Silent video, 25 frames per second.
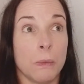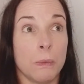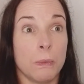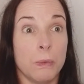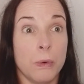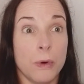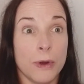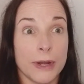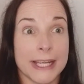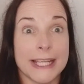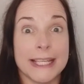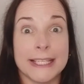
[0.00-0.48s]

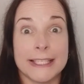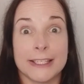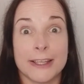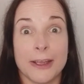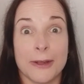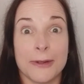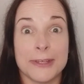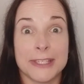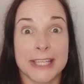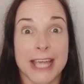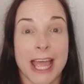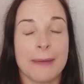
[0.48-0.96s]
What is
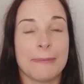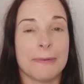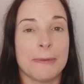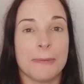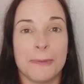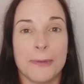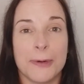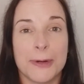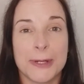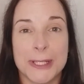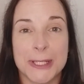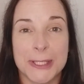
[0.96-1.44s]
going to happen?
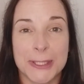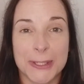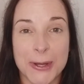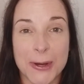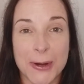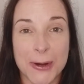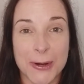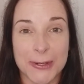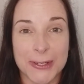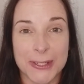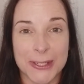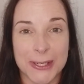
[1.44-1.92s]
What is
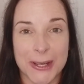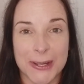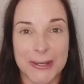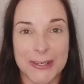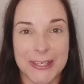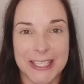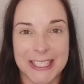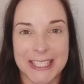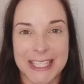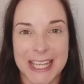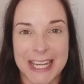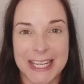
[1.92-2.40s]
God going
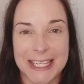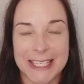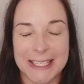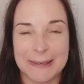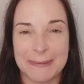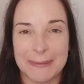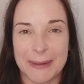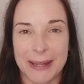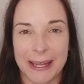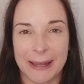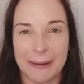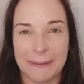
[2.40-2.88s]
to say to
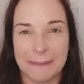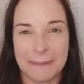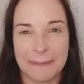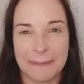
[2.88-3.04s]
me?